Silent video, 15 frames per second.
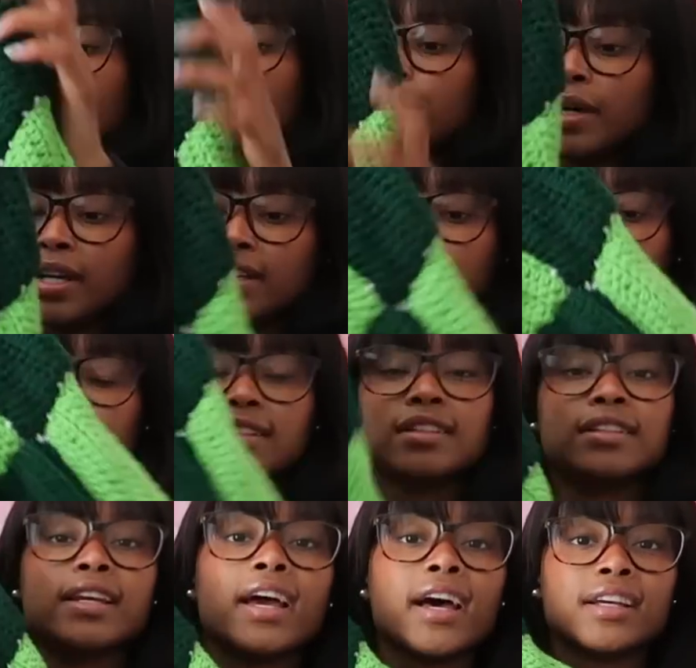But
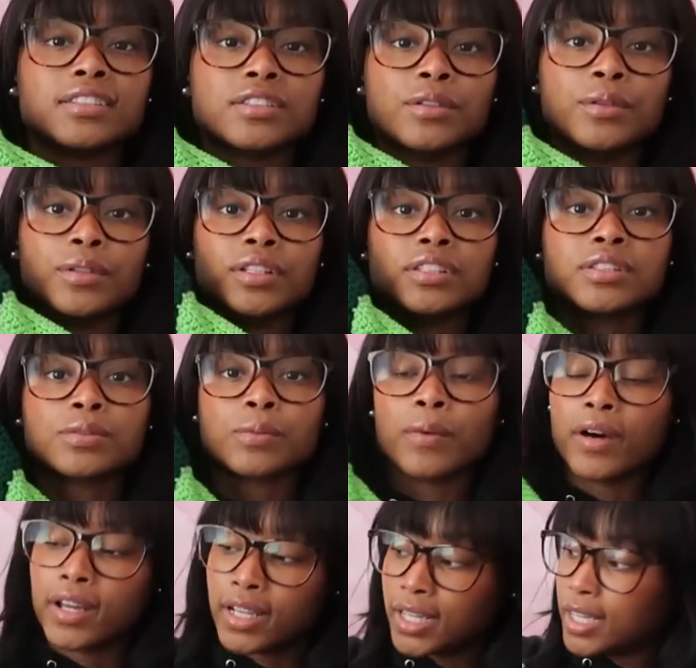yeah, so this
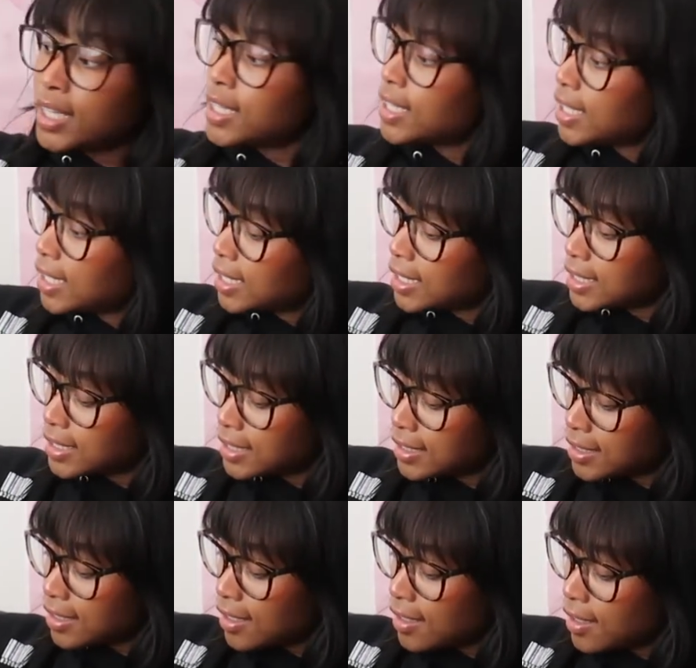one
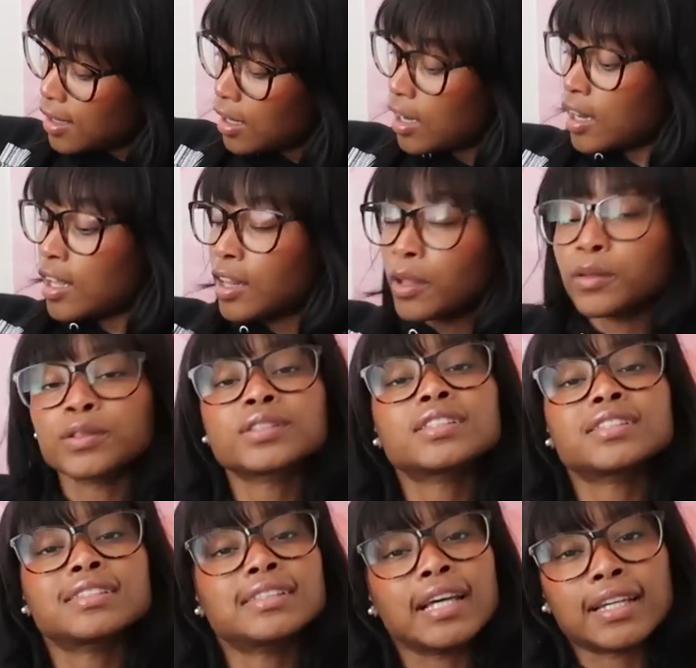is a close
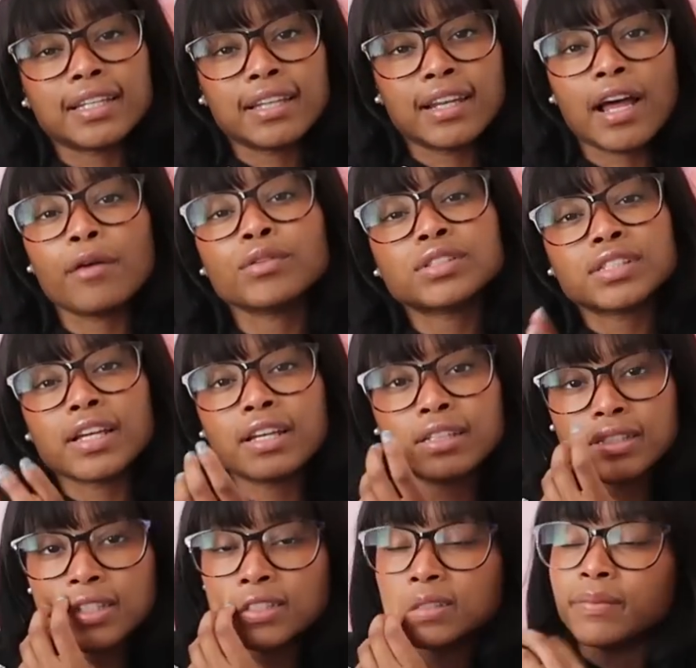second. I would say
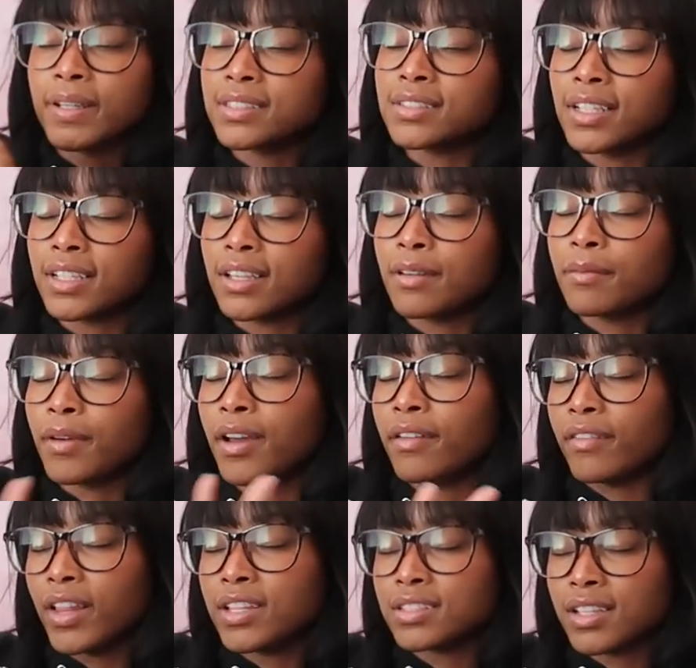it's my second. My
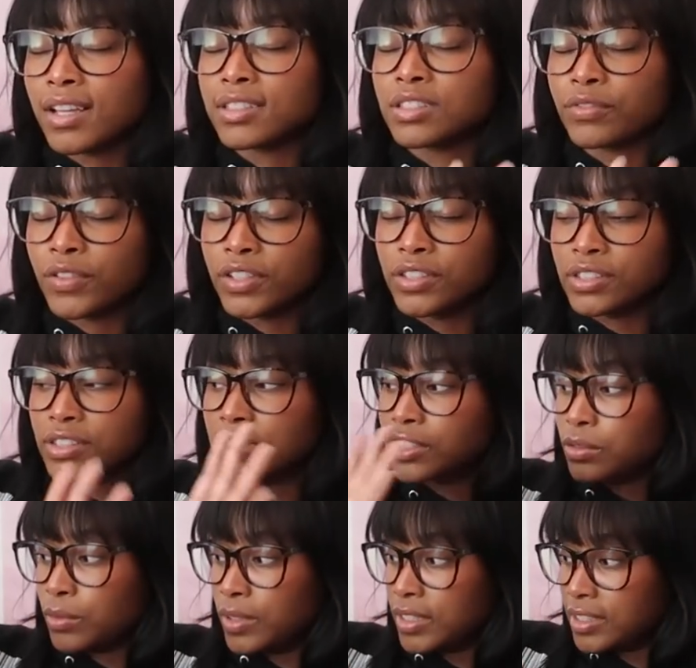Valentine's first.
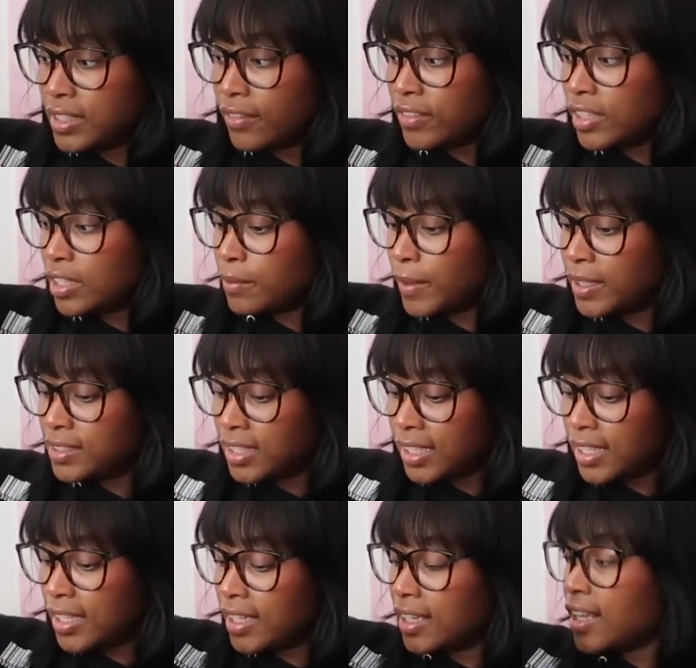This one is definitely my
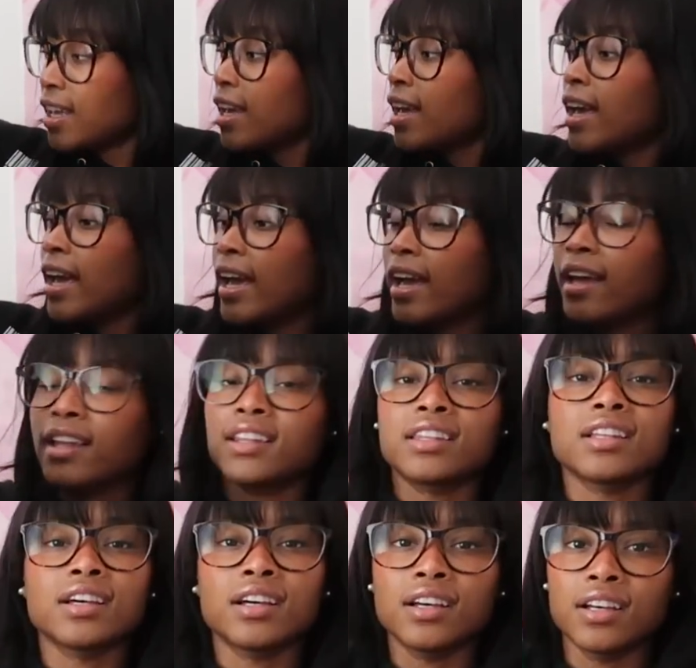second. And
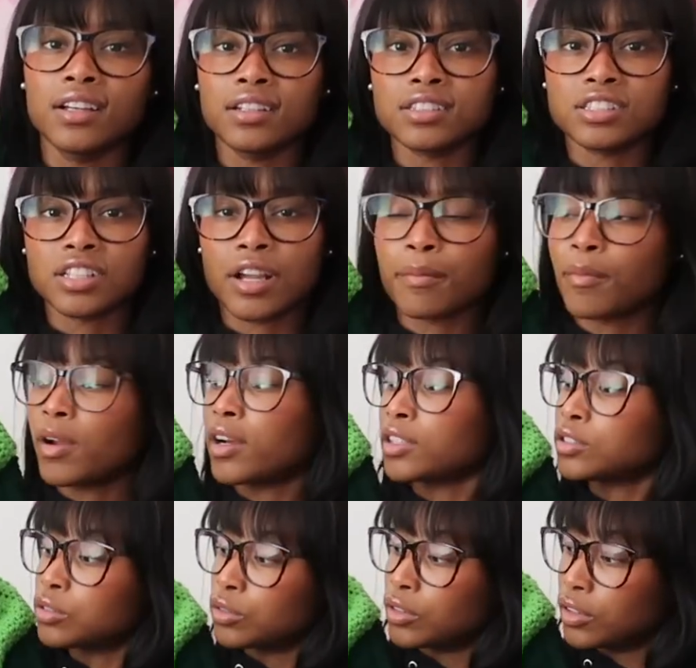the
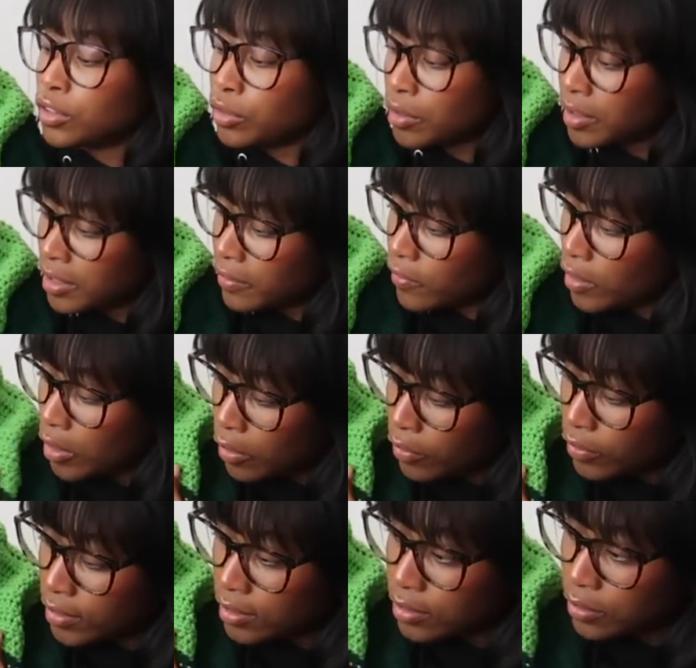shamrocks, or 3-leaf
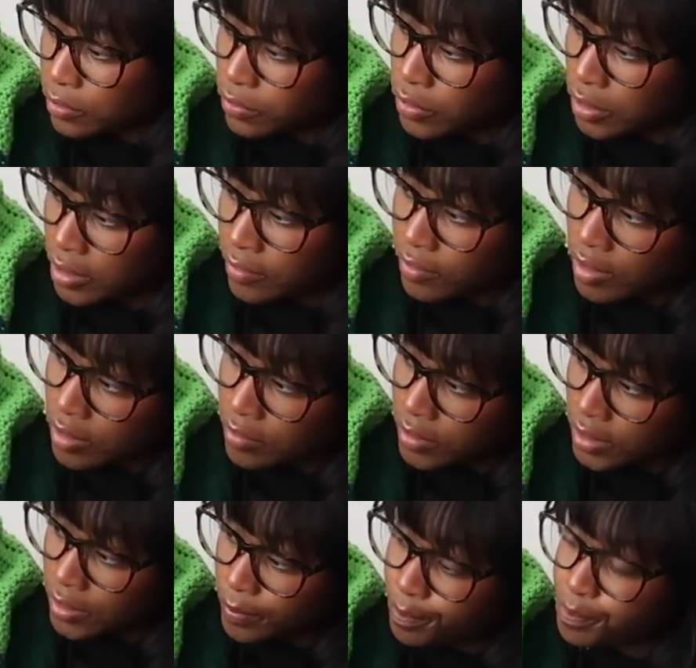clover or 4-leaf
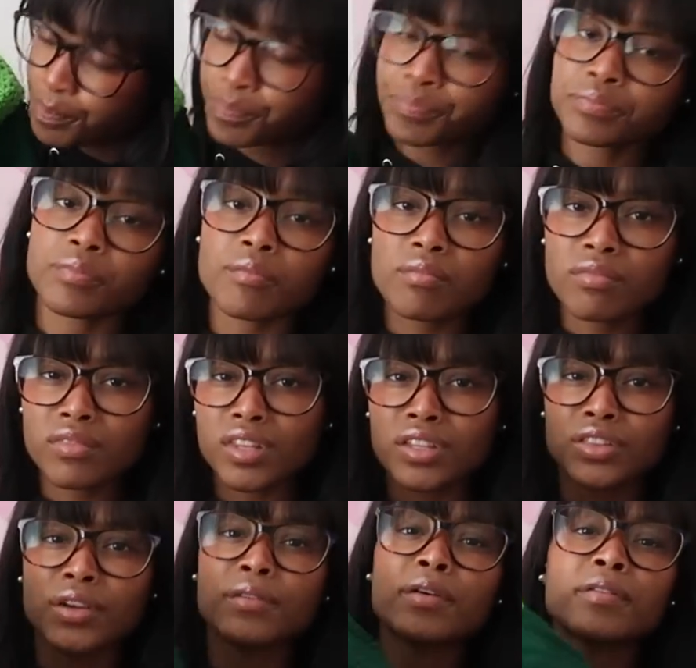clover,
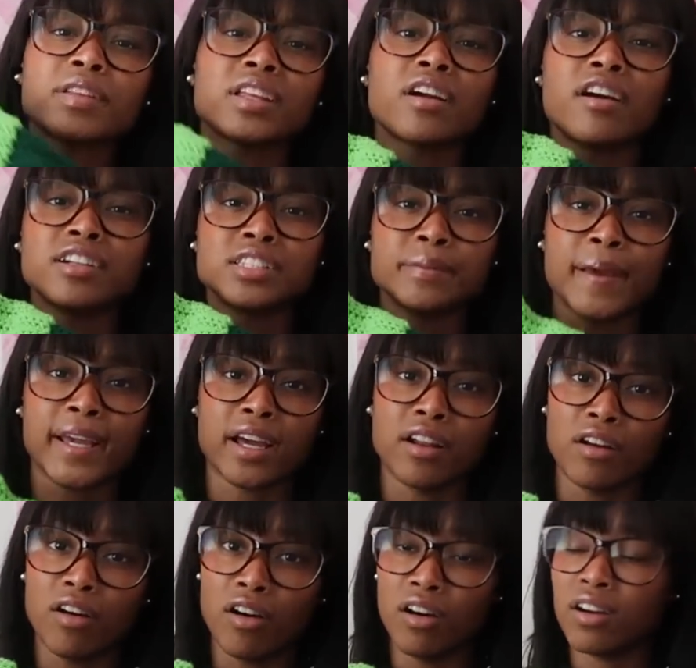they weren't really hard to make at
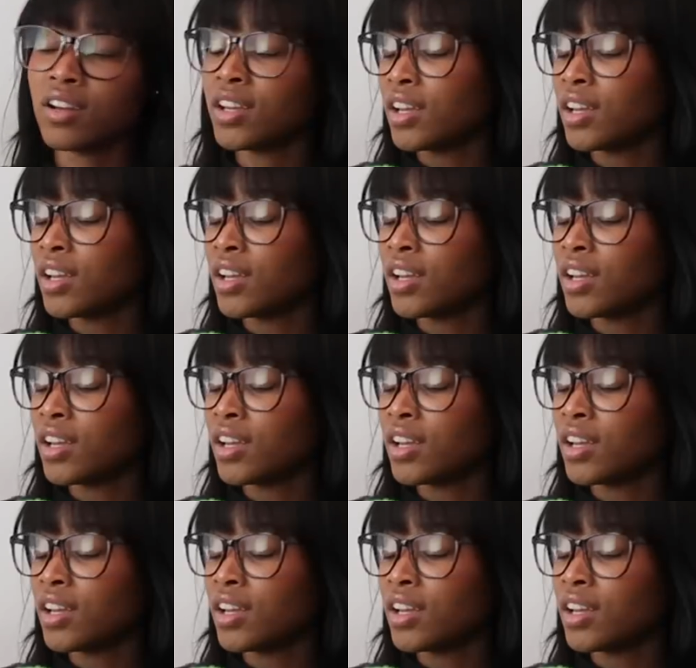all,